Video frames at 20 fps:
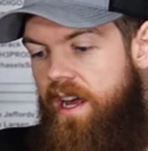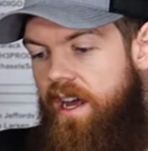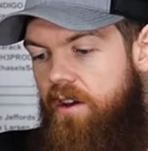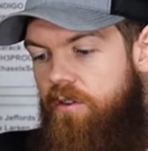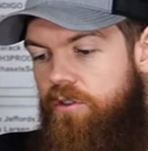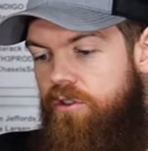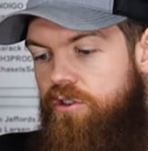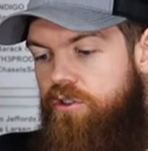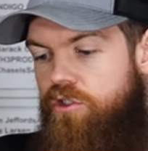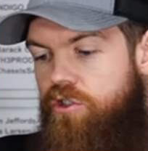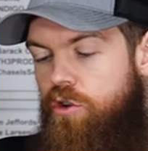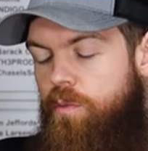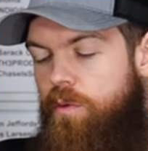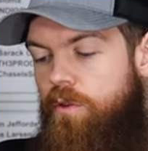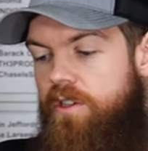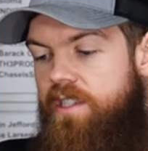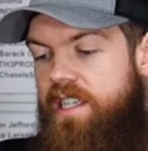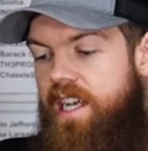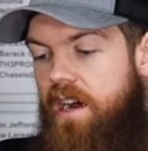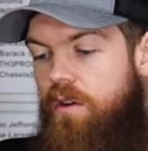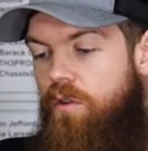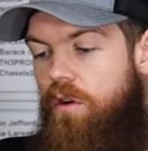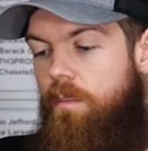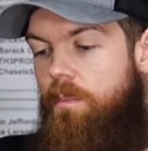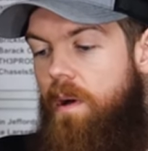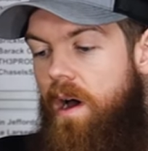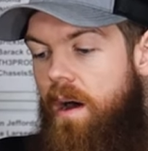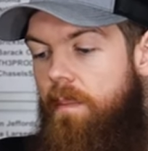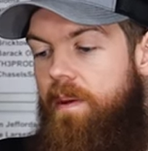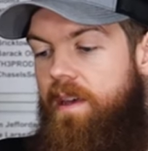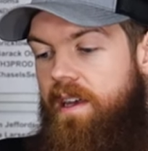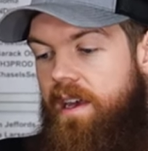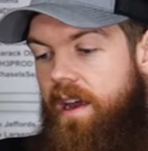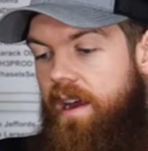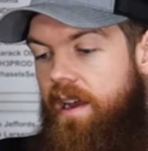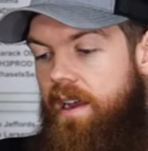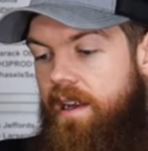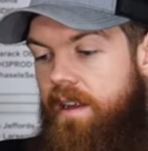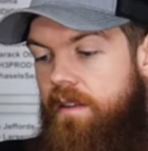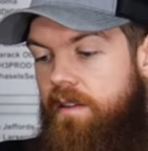Loud, Super Sour Popping
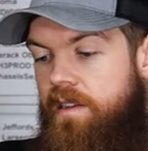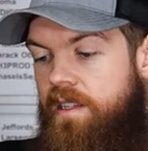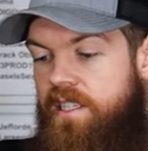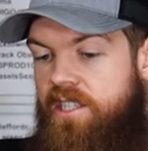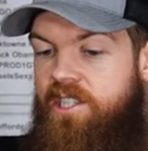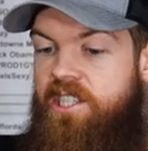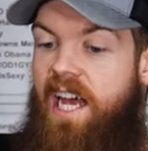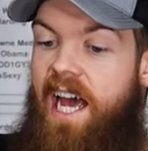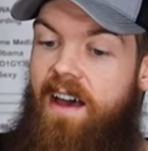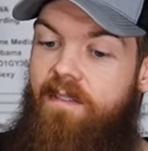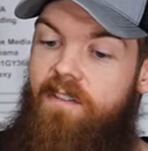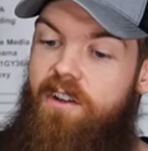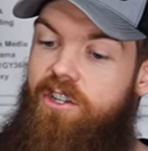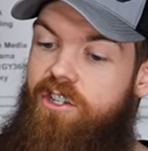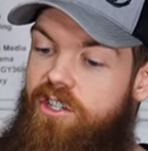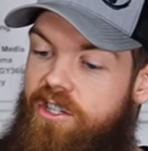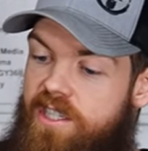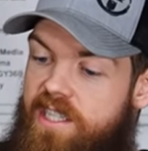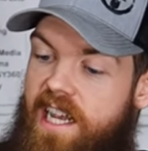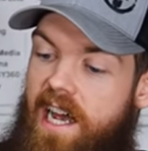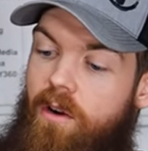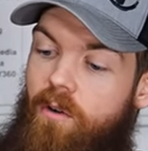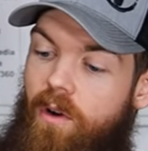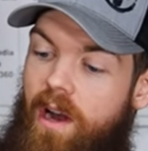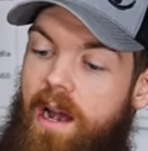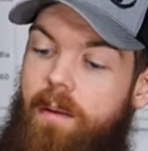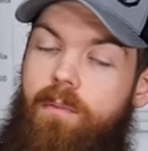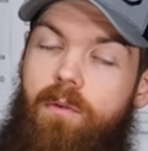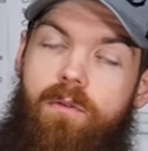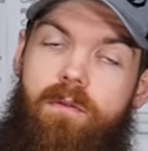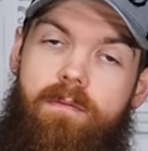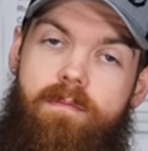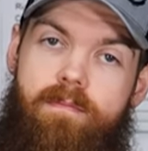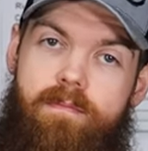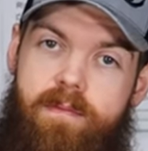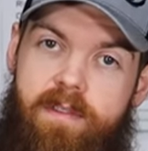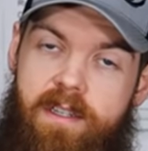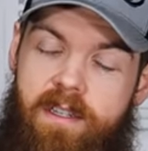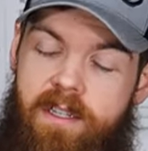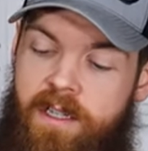Candy, Savage Sour Apple
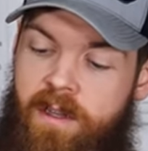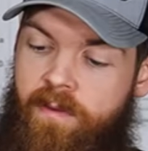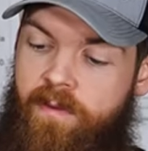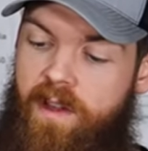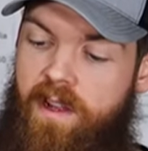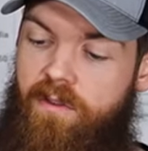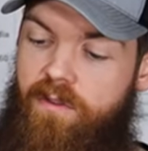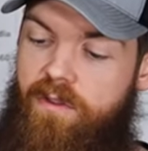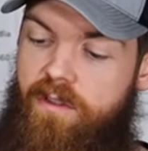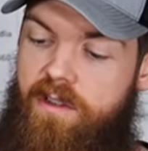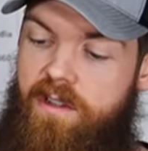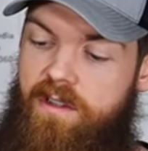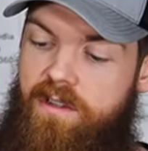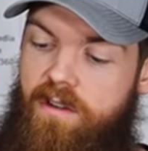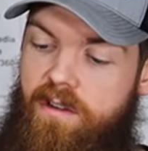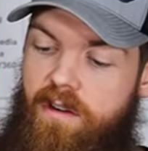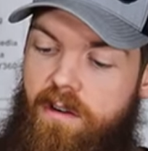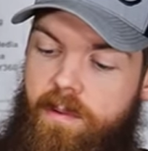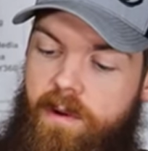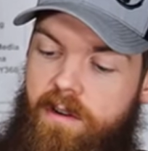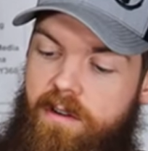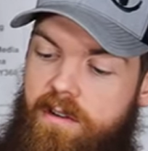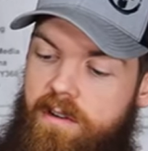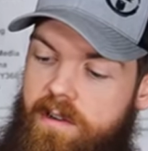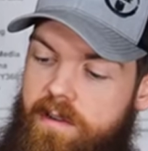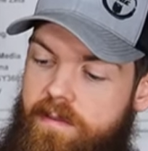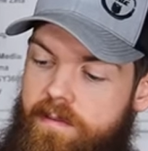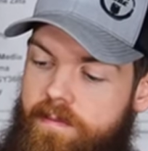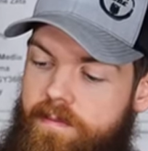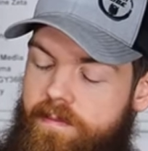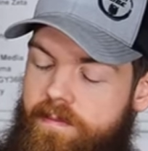is the flavor that these are apparently.